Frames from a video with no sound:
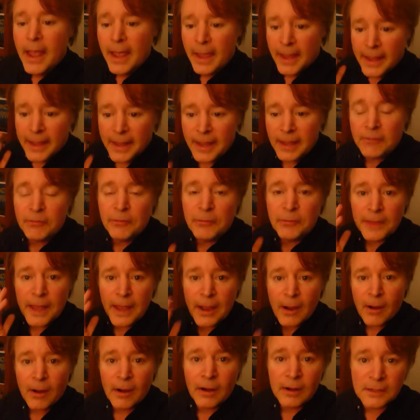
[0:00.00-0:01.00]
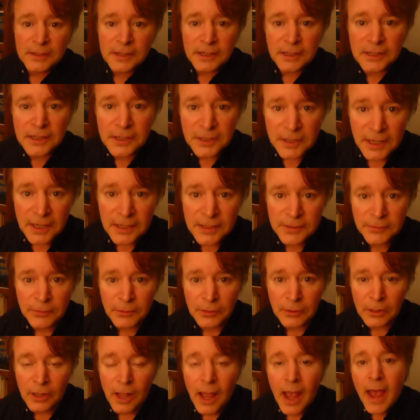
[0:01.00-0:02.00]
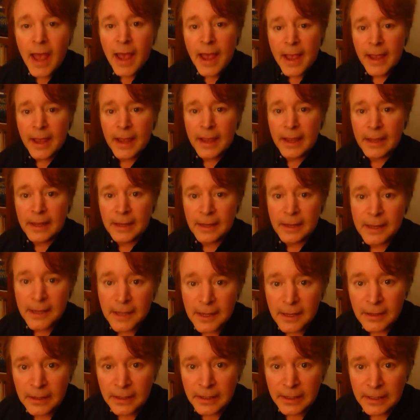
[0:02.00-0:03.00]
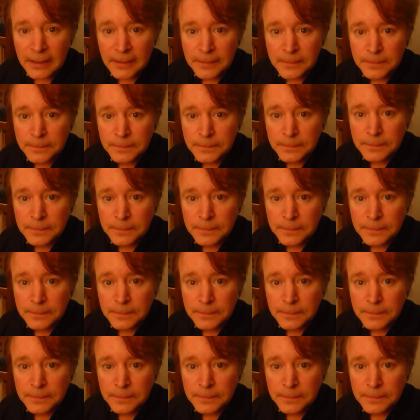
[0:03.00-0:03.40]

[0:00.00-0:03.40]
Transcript: If they are successful in killing,